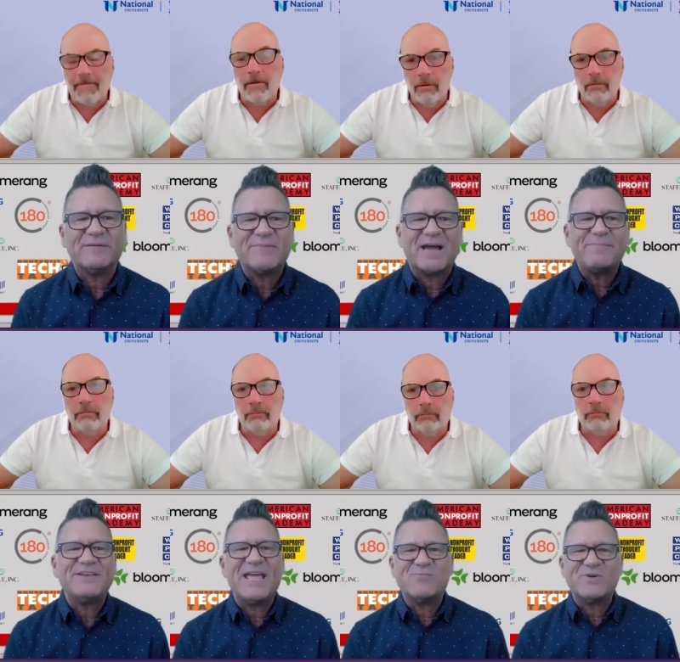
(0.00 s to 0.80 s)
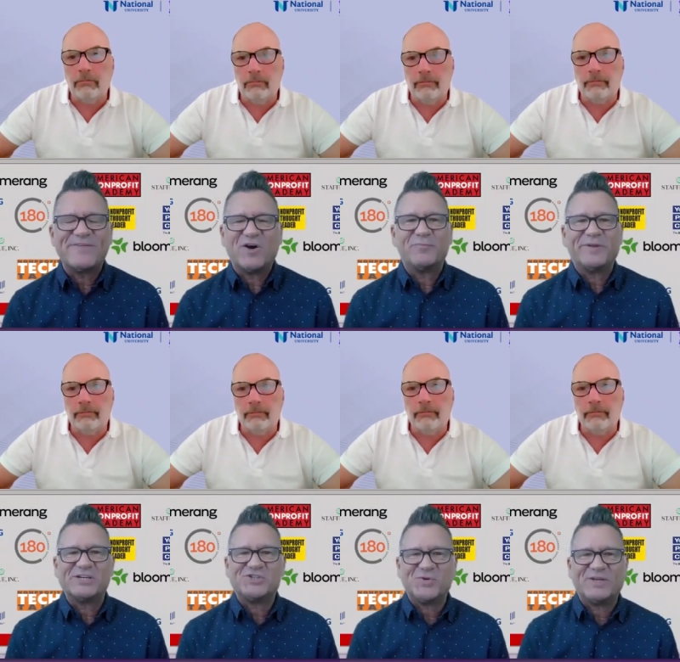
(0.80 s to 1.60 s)
Speaker 1: it might be Name Withheld
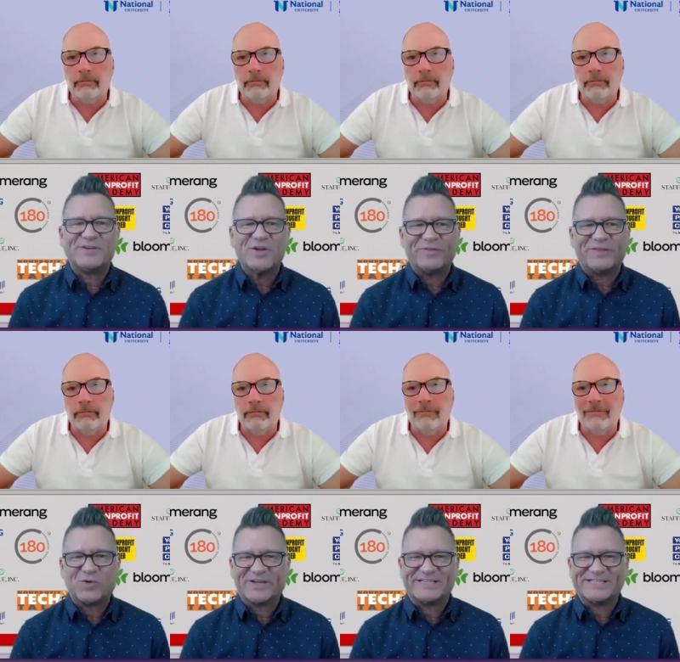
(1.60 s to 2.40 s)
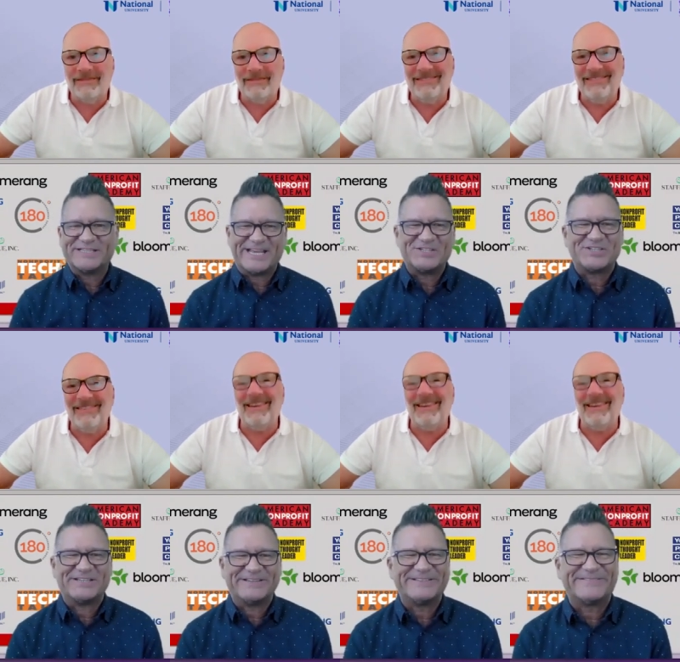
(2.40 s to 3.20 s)
because you even know the
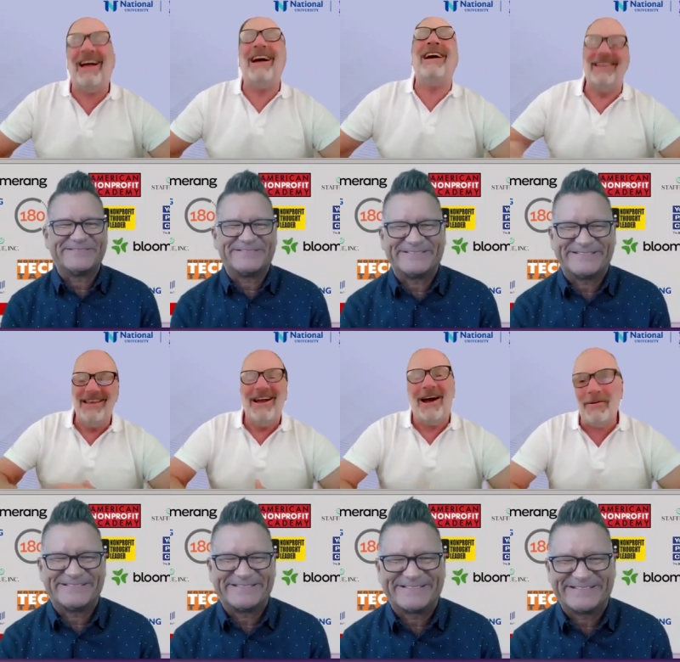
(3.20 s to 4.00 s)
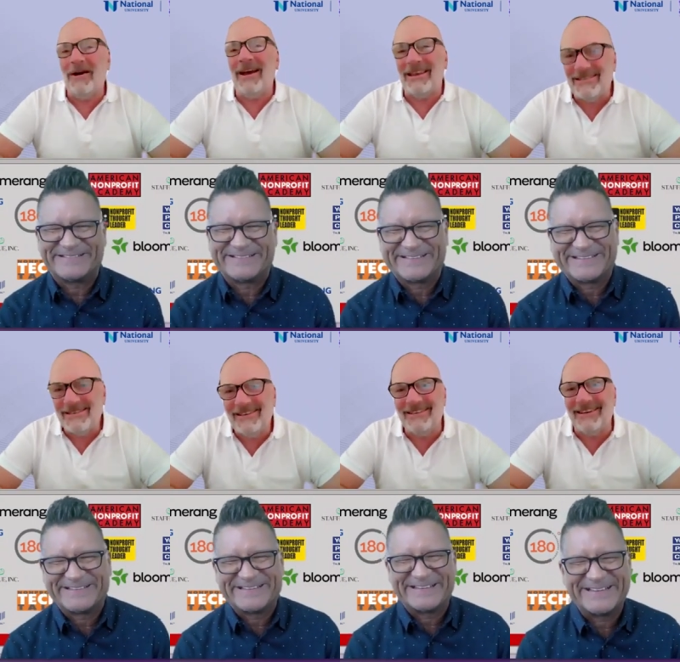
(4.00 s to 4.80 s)
organization.
Speaker 2: I might,
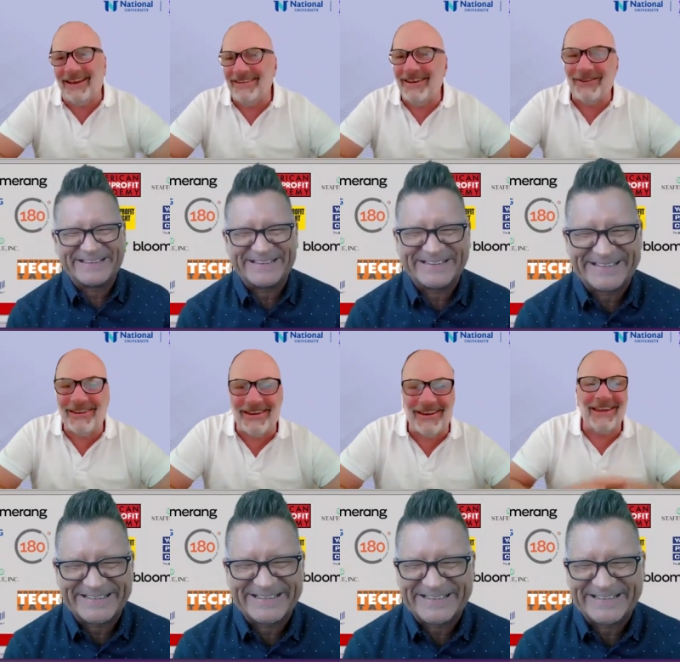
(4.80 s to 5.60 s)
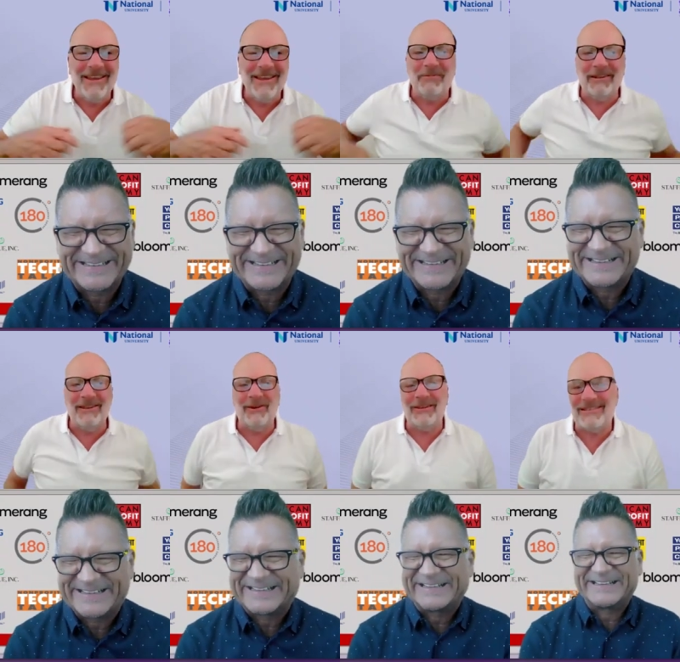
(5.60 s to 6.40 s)
yeah, no kidding. But
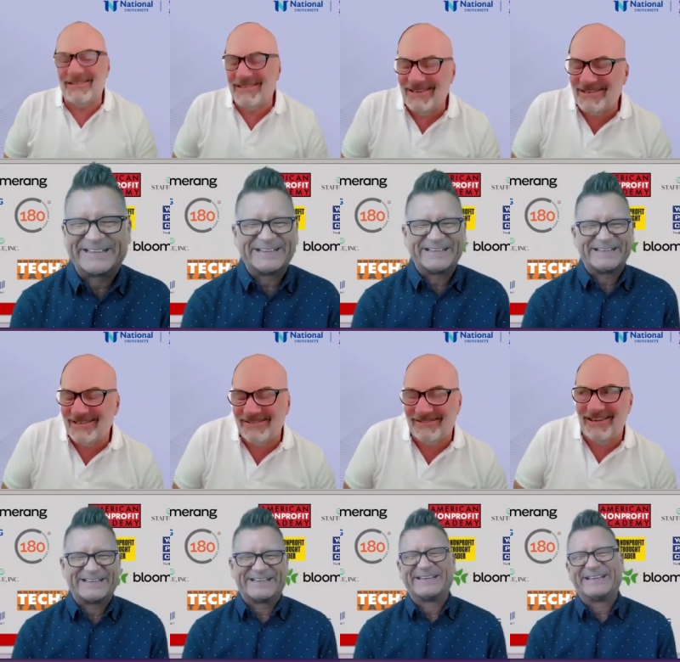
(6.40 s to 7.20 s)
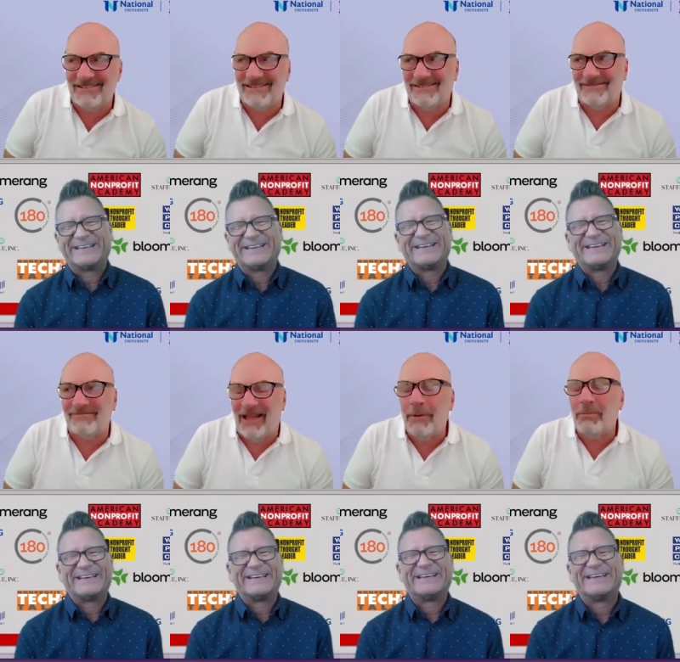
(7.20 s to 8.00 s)
no, it's it's it's.
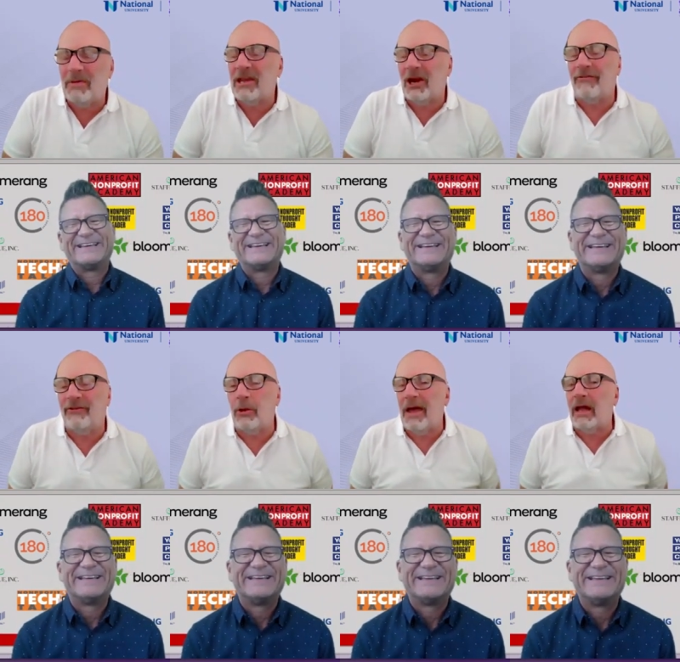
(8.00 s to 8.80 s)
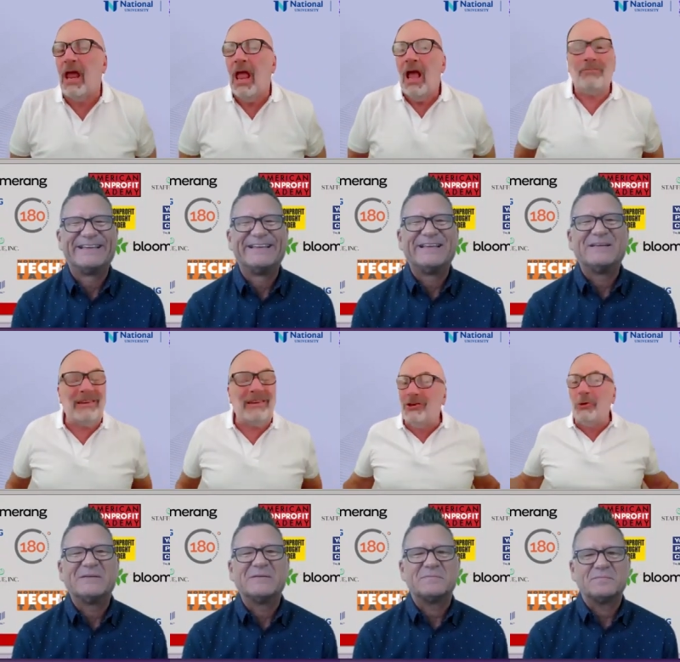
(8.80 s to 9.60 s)
I'd be careful about.
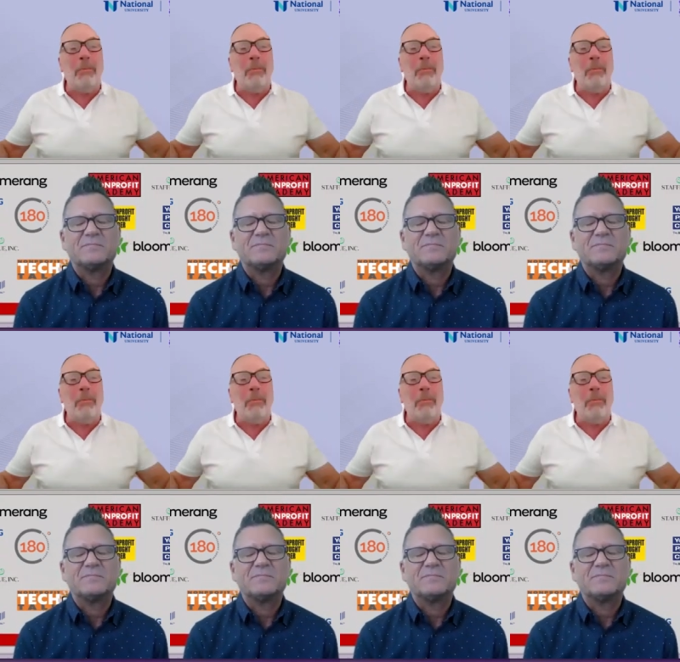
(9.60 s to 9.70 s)
Do